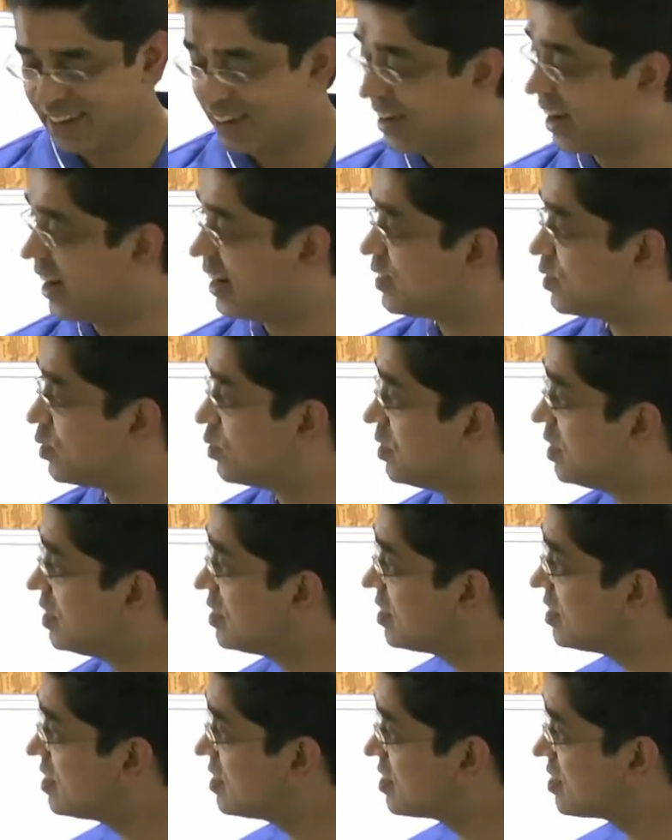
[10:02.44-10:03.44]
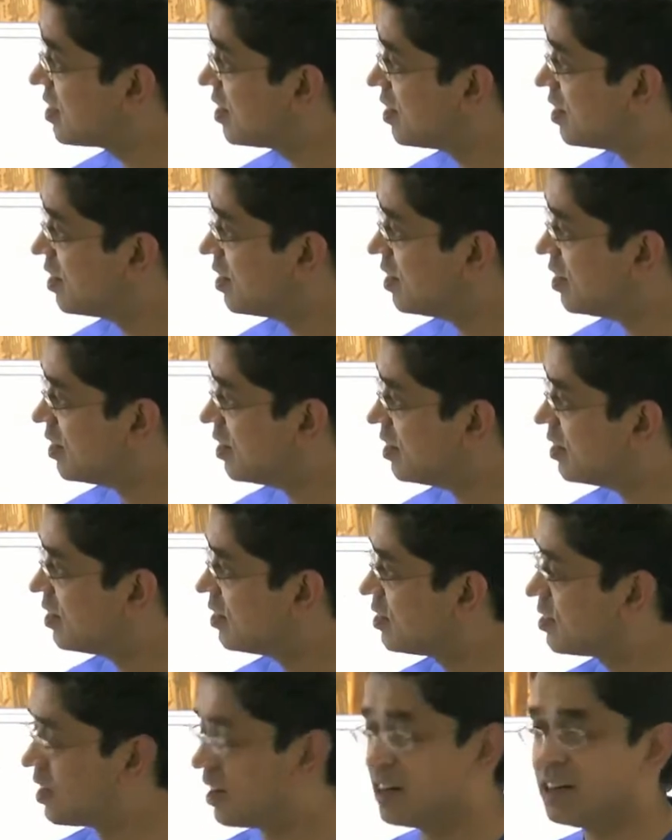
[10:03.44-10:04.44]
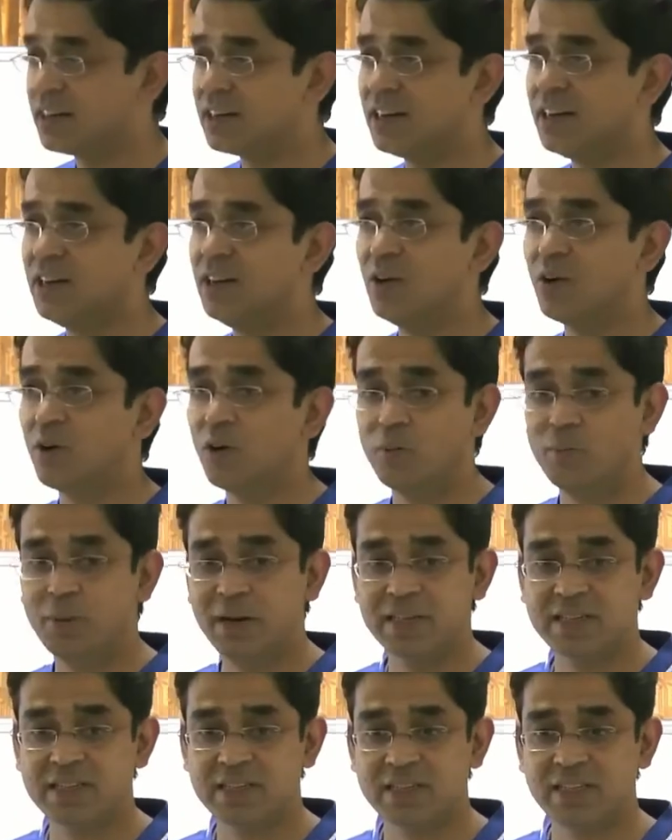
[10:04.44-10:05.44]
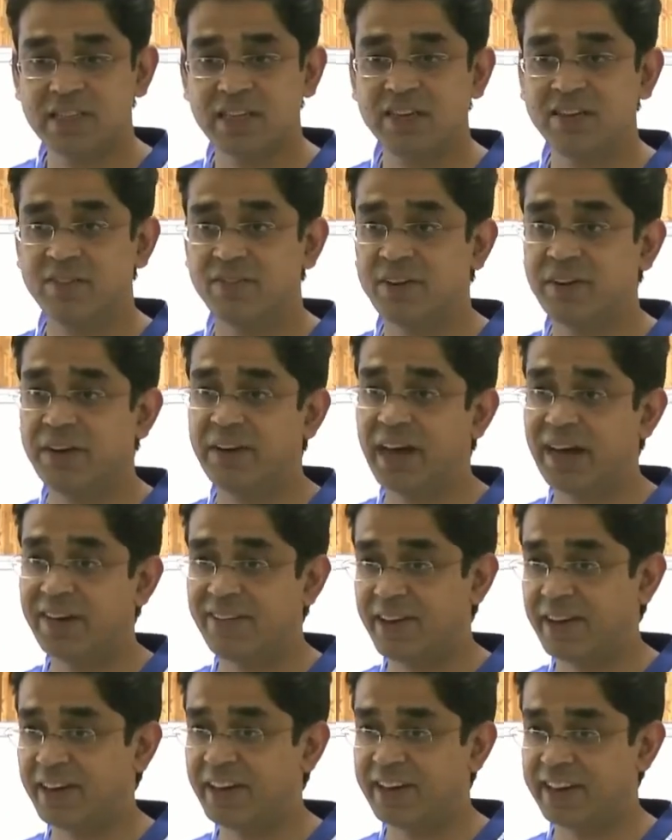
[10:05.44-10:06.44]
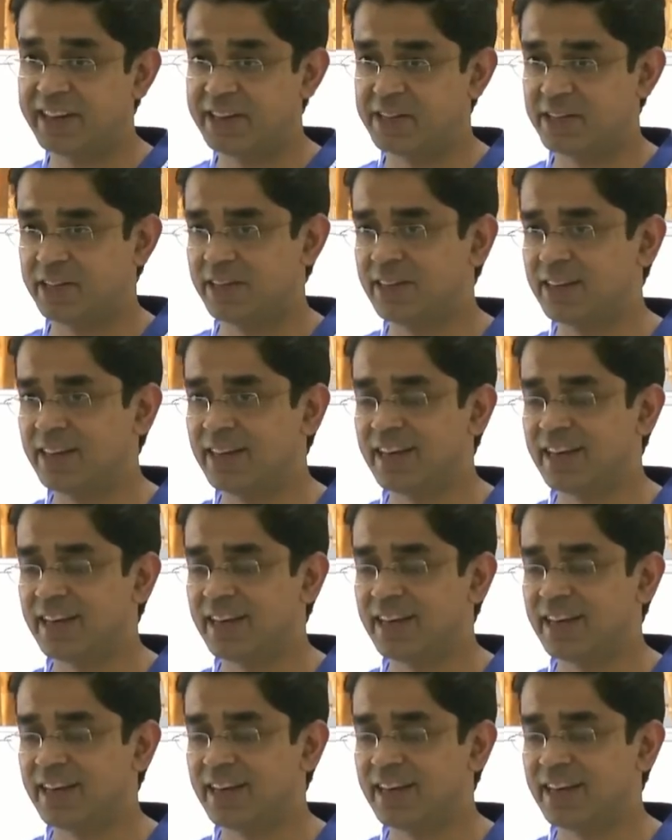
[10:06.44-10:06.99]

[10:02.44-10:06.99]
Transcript: Right, so this is truncal obesity with divarication.